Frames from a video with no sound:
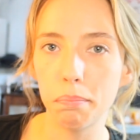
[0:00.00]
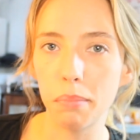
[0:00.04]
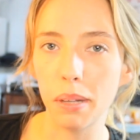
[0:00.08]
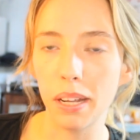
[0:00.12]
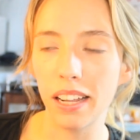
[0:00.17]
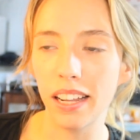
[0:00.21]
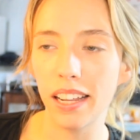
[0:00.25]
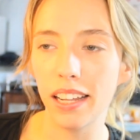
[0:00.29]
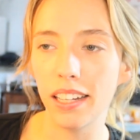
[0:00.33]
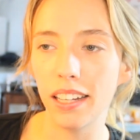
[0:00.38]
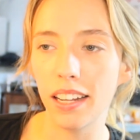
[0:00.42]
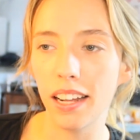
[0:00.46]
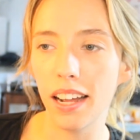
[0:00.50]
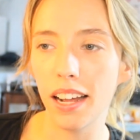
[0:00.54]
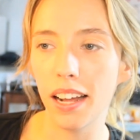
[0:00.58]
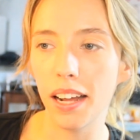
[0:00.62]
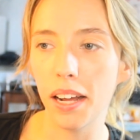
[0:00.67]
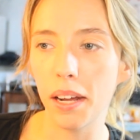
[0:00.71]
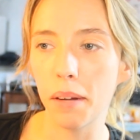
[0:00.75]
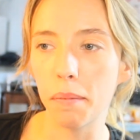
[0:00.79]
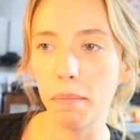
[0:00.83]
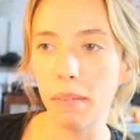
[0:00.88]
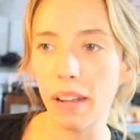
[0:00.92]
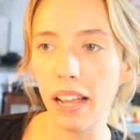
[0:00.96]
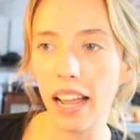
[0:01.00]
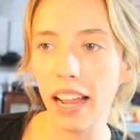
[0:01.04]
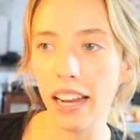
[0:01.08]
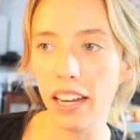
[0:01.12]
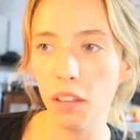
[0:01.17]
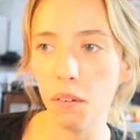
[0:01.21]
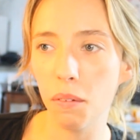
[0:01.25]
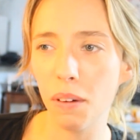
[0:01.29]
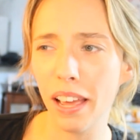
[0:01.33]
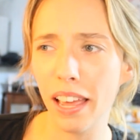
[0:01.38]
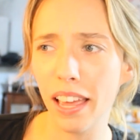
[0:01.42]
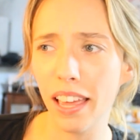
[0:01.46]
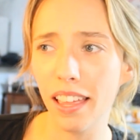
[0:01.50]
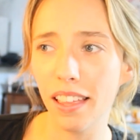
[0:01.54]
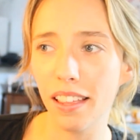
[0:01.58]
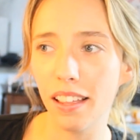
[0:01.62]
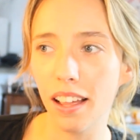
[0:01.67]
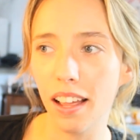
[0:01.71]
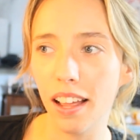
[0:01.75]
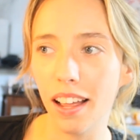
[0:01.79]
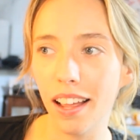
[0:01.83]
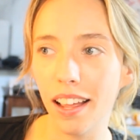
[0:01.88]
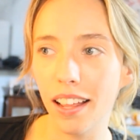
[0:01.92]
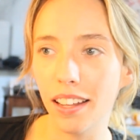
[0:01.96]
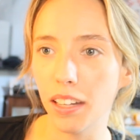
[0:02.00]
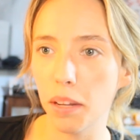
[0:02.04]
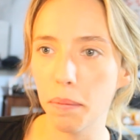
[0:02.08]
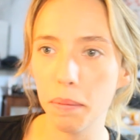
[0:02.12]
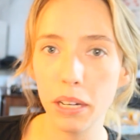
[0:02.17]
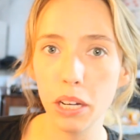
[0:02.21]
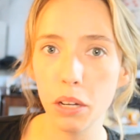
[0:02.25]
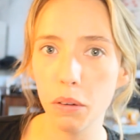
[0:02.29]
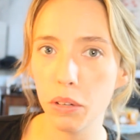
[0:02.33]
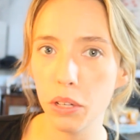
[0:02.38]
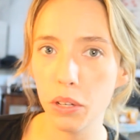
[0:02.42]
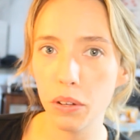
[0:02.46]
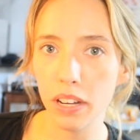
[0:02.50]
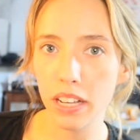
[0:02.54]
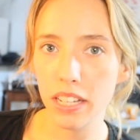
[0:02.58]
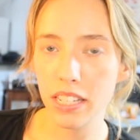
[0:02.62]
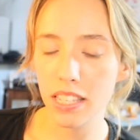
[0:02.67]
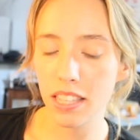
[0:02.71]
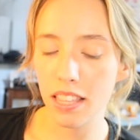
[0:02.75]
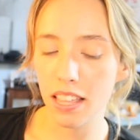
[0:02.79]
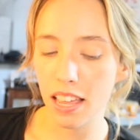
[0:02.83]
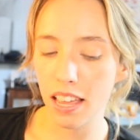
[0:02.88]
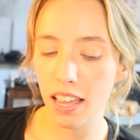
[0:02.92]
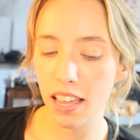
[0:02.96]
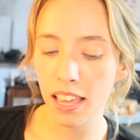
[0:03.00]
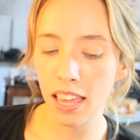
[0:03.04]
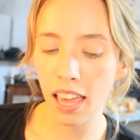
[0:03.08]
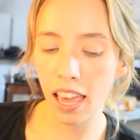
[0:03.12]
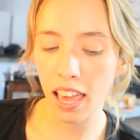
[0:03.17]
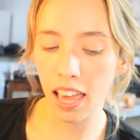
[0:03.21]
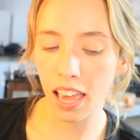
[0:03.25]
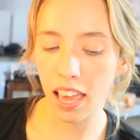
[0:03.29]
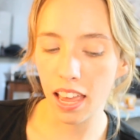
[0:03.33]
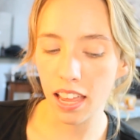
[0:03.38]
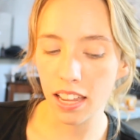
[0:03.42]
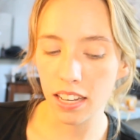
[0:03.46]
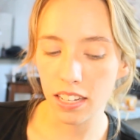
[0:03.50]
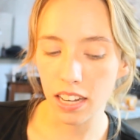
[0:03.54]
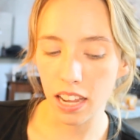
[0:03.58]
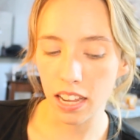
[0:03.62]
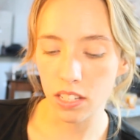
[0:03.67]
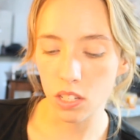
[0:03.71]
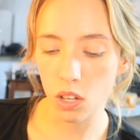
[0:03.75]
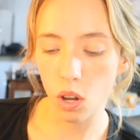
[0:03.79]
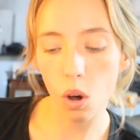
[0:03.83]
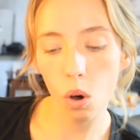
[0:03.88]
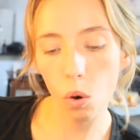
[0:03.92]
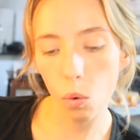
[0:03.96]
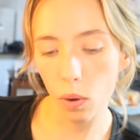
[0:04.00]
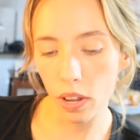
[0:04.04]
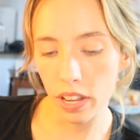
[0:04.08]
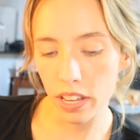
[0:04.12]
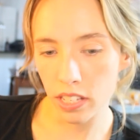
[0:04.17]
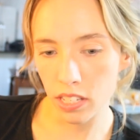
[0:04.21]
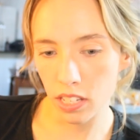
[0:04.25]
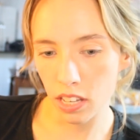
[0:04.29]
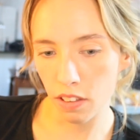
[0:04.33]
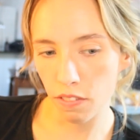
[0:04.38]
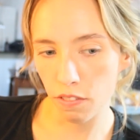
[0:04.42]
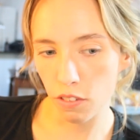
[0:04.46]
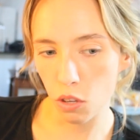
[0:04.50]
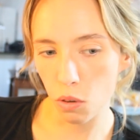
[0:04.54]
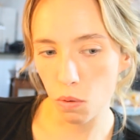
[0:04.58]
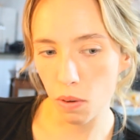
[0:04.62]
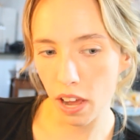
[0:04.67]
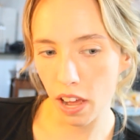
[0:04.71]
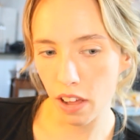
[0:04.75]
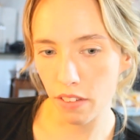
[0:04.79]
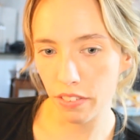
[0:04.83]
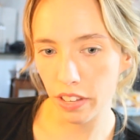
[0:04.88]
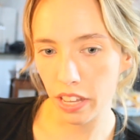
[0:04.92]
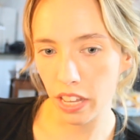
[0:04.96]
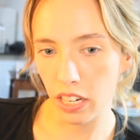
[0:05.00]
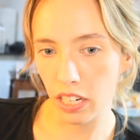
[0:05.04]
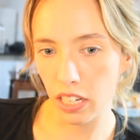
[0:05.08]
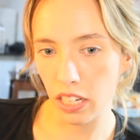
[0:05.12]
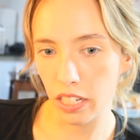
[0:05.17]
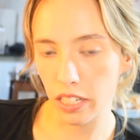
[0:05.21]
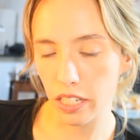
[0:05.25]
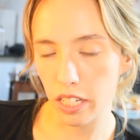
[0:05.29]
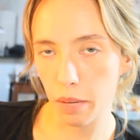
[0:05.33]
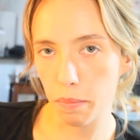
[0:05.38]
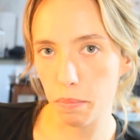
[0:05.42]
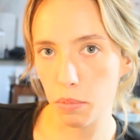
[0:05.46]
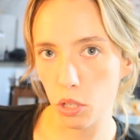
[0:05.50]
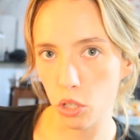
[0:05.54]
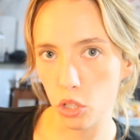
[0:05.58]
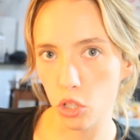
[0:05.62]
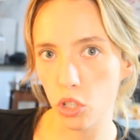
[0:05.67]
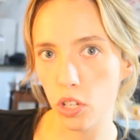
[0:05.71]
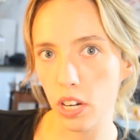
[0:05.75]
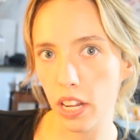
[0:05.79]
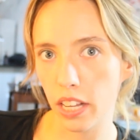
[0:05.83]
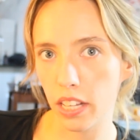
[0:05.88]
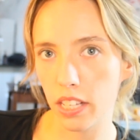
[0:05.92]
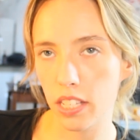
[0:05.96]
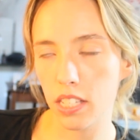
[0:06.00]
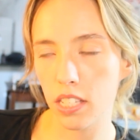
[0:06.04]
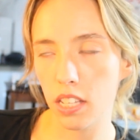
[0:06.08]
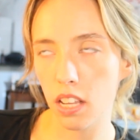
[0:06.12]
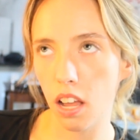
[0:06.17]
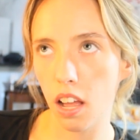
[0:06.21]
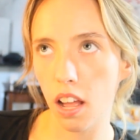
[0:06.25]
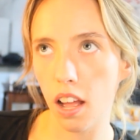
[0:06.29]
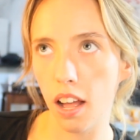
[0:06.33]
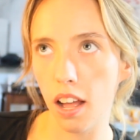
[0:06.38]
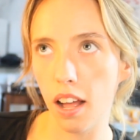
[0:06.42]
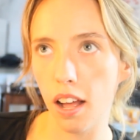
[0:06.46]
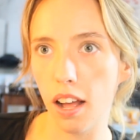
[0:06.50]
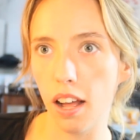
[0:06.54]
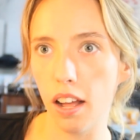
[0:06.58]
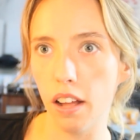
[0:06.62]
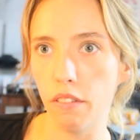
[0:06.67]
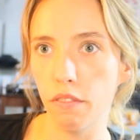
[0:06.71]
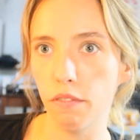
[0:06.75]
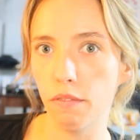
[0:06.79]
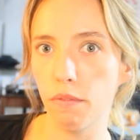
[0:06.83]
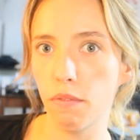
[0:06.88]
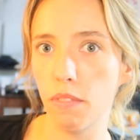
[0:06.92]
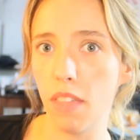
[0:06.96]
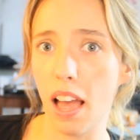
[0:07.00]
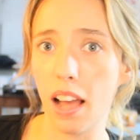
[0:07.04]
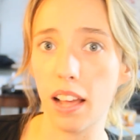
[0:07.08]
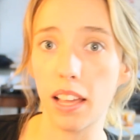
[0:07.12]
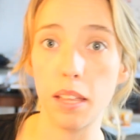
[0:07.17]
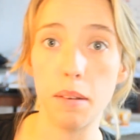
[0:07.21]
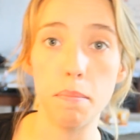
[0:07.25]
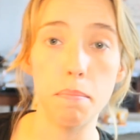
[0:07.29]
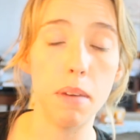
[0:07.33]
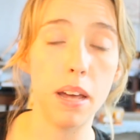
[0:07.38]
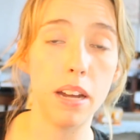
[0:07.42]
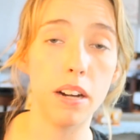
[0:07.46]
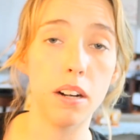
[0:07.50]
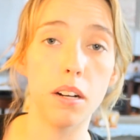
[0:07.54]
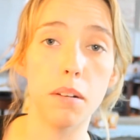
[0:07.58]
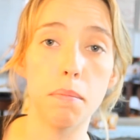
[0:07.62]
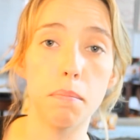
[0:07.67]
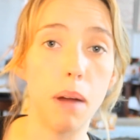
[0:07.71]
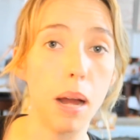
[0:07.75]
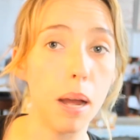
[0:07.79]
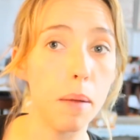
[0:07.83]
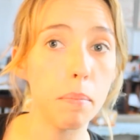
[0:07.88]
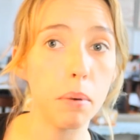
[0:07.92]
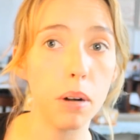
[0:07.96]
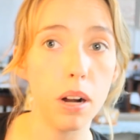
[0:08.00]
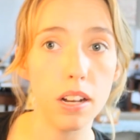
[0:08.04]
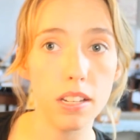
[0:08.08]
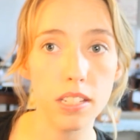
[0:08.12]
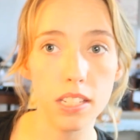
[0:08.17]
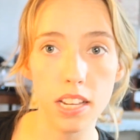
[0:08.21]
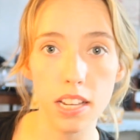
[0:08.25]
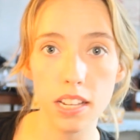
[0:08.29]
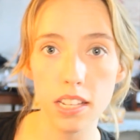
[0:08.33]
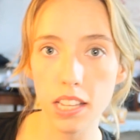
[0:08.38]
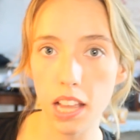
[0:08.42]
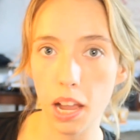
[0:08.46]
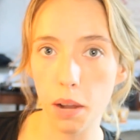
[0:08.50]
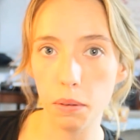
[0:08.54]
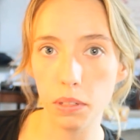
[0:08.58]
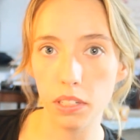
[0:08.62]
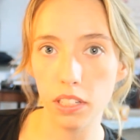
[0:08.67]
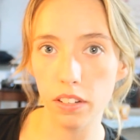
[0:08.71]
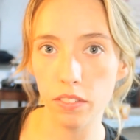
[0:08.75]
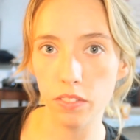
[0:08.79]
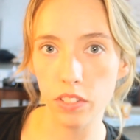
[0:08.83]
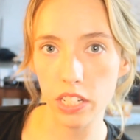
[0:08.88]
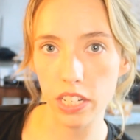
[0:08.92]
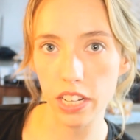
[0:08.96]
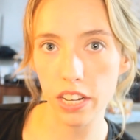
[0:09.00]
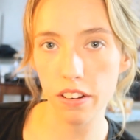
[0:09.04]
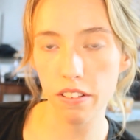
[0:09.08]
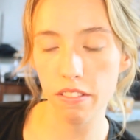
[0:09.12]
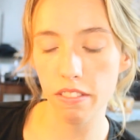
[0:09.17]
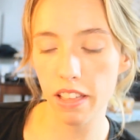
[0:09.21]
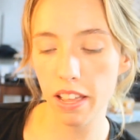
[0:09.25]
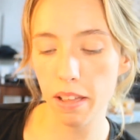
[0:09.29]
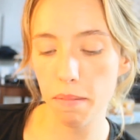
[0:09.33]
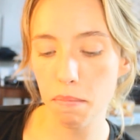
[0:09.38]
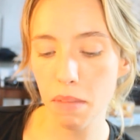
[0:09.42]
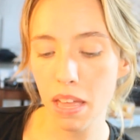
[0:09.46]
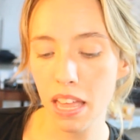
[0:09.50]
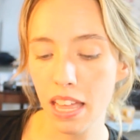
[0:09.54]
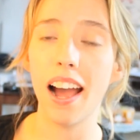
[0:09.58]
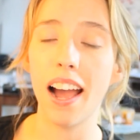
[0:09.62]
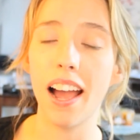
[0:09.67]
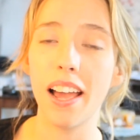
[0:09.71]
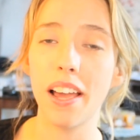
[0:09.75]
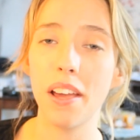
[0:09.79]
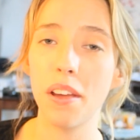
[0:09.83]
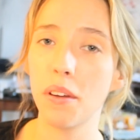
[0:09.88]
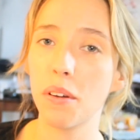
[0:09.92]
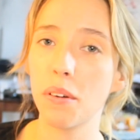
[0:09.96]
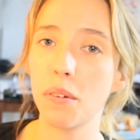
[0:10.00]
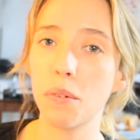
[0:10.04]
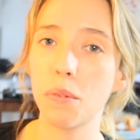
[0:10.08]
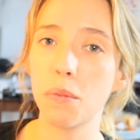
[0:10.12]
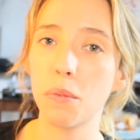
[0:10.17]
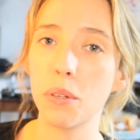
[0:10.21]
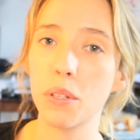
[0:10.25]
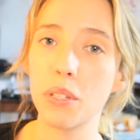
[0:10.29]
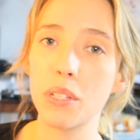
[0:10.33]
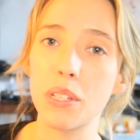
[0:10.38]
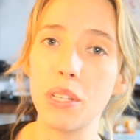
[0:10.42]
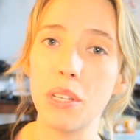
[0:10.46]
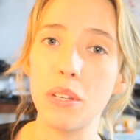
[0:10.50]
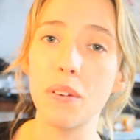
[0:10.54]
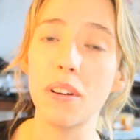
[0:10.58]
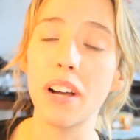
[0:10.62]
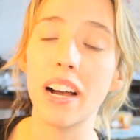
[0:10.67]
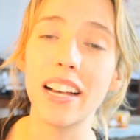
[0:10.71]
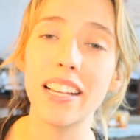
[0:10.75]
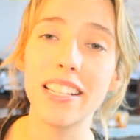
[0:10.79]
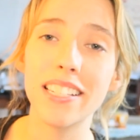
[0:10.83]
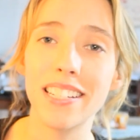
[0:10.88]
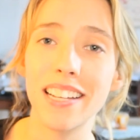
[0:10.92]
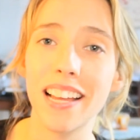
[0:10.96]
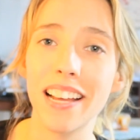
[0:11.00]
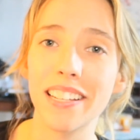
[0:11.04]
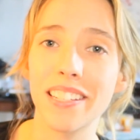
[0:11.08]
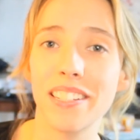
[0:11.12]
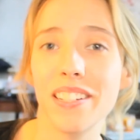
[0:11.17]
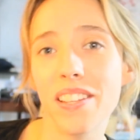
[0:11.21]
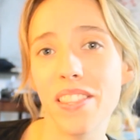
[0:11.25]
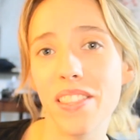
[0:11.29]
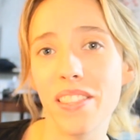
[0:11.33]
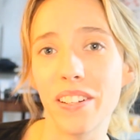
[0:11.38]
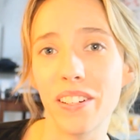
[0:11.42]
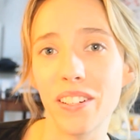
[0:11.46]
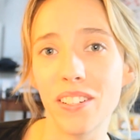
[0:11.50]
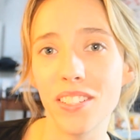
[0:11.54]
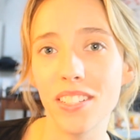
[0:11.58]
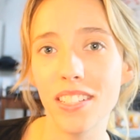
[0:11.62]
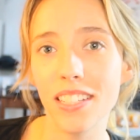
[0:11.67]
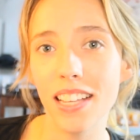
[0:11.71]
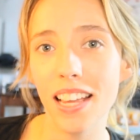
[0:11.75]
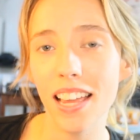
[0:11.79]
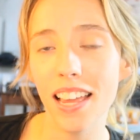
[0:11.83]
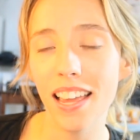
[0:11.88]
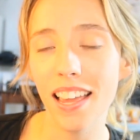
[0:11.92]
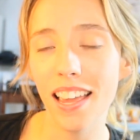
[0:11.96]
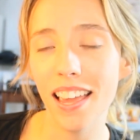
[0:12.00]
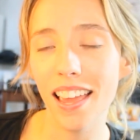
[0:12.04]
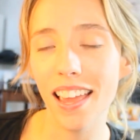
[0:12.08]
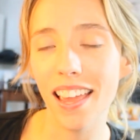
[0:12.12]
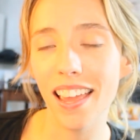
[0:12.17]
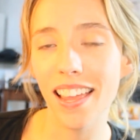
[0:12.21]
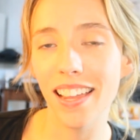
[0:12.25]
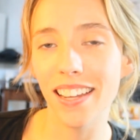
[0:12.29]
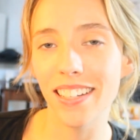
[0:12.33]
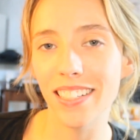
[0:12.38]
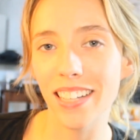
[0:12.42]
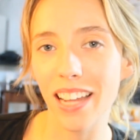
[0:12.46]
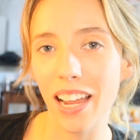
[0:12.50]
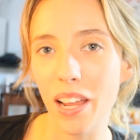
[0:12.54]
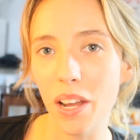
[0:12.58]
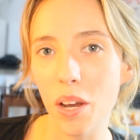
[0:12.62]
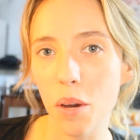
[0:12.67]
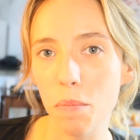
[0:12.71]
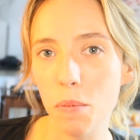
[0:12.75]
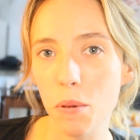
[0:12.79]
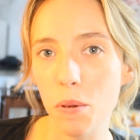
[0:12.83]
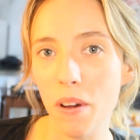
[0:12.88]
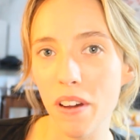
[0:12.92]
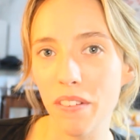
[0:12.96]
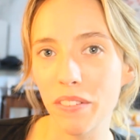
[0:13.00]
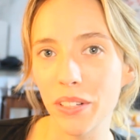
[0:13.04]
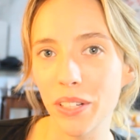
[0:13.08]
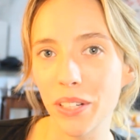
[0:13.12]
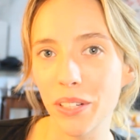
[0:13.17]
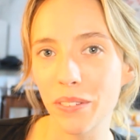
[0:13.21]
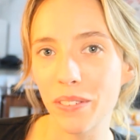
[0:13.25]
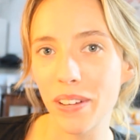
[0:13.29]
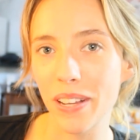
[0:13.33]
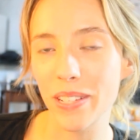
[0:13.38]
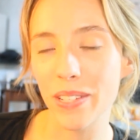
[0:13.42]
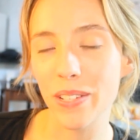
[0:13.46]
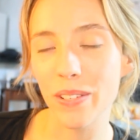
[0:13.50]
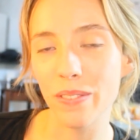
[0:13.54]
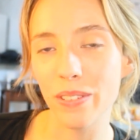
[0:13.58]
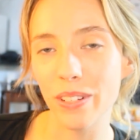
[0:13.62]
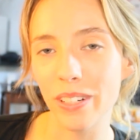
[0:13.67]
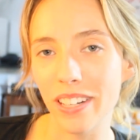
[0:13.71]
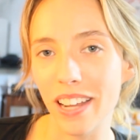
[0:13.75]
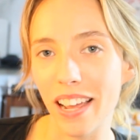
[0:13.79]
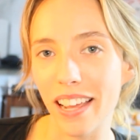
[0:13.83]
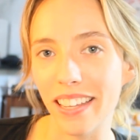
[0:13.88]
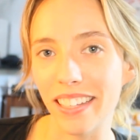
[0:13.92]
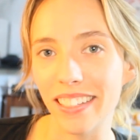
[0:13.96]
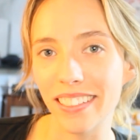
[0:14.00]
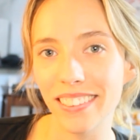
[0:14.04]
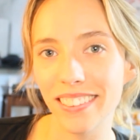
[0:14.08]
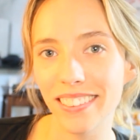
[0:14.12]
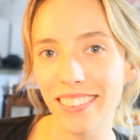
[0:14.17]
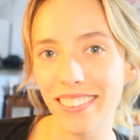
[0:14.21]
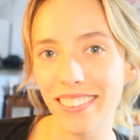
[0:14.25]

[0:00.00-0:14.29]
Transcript: But anyway, let me know what you guys think, and as always, if you have any tips or tricks that can better my process, I would love to hear them. I will see you guys next Thursday, and I hope you have a good rest of your night.